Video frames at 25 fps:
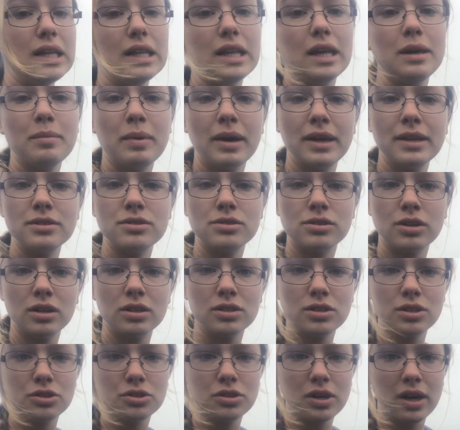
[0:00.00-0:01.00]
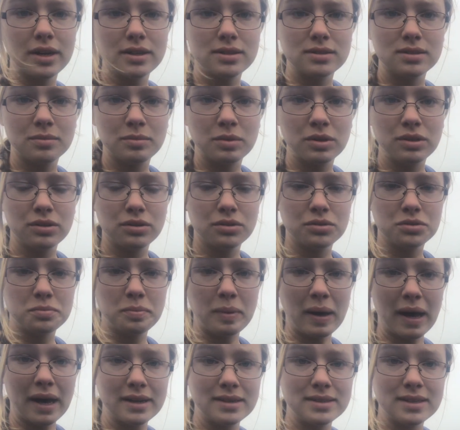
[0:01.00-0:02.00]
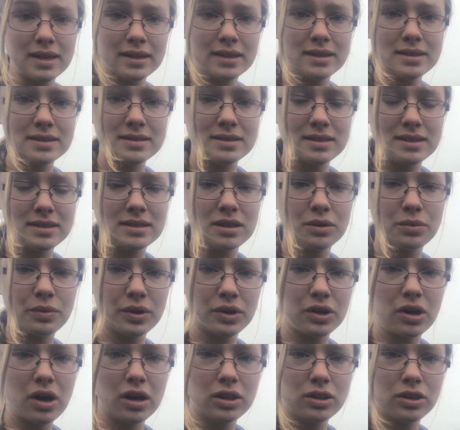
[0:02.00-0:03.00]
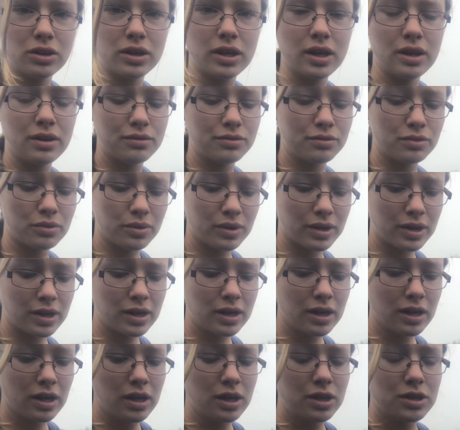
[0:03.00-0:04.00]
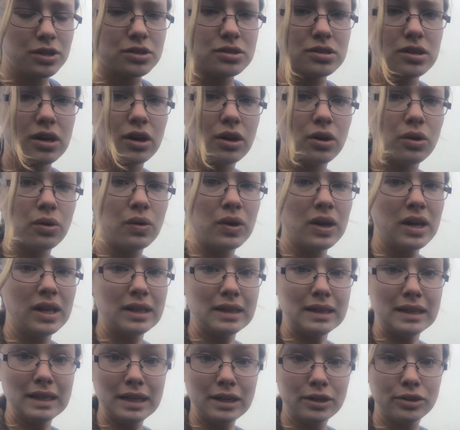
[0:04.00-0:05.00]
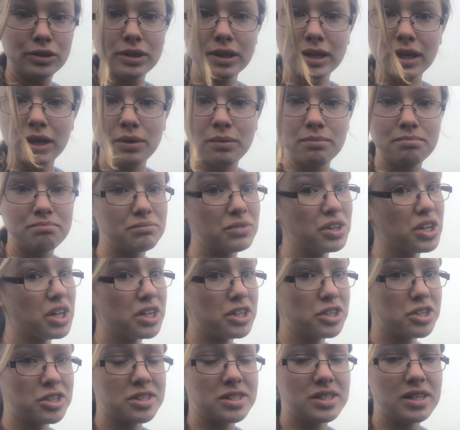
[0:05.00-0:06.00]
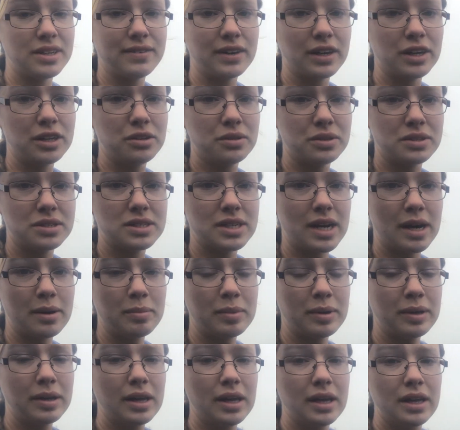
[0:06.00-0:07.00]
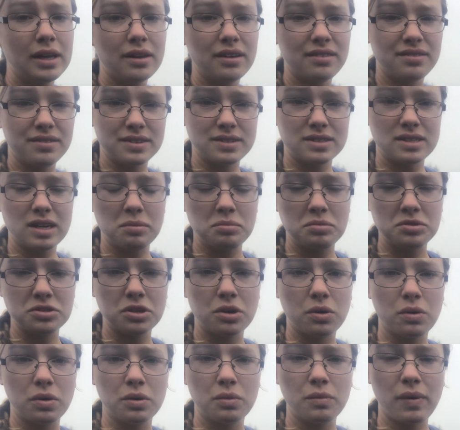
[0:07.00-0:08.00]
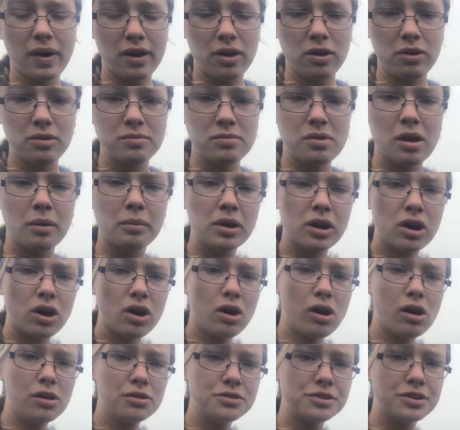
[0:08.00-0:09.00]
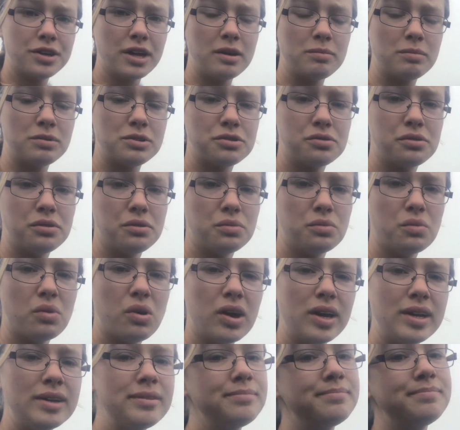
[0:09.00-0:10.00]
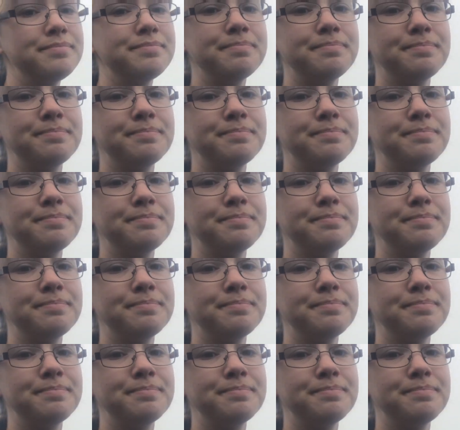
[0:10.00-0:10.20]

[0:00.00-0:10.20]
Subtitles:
they might start to try some of those bad tendencies that we're not looking for. So literally, I'm going to just see if I can do a step. If a step is going well, I'm going to alternate between 1